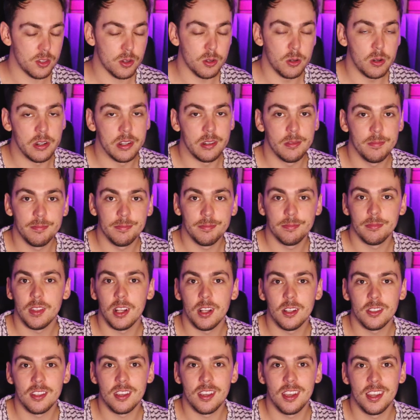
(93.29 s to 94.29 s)
screw it.
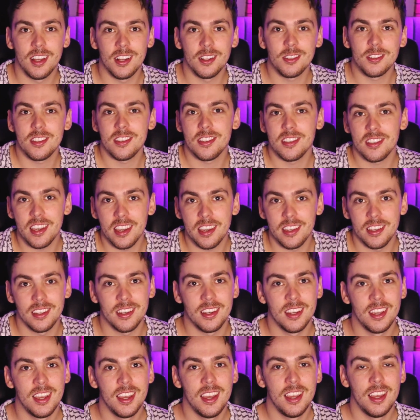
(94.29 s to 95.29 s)
I'll, I'll just say
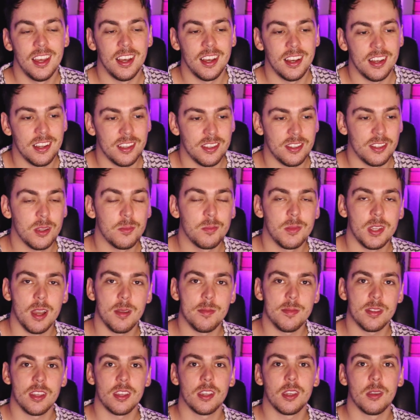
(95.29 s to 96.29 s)
it. Uh,
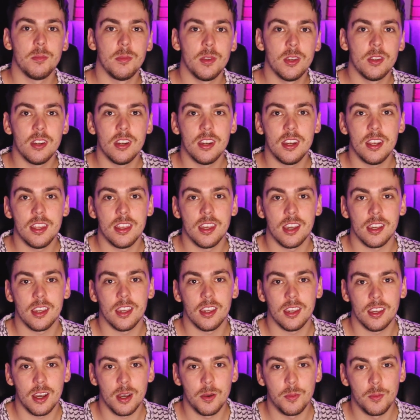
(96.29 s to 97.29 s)
sometimes the community that
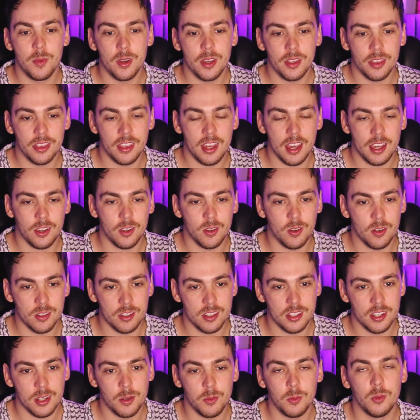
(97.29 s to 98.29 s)
can come with that
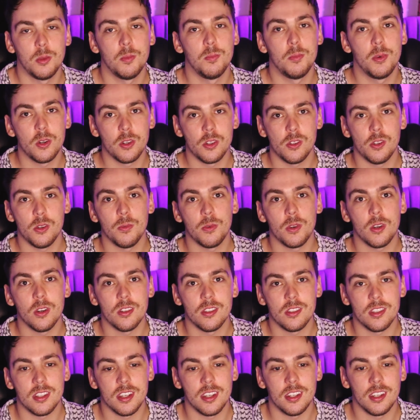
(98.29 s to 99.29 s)
content, with booktube
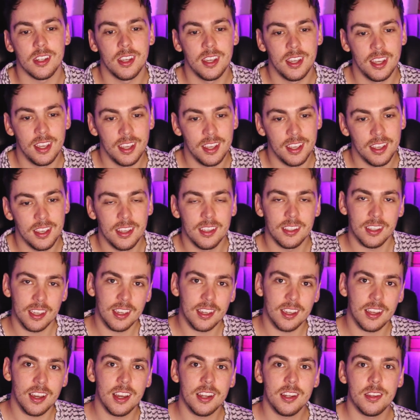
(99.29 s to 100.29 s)
content,
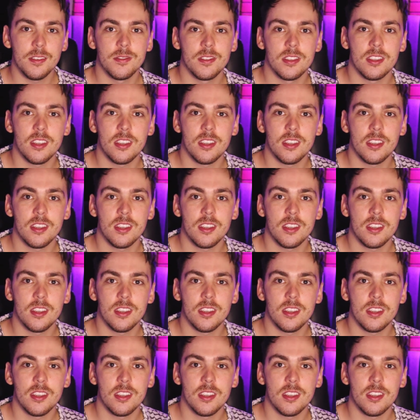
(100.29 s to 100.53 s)
can kind of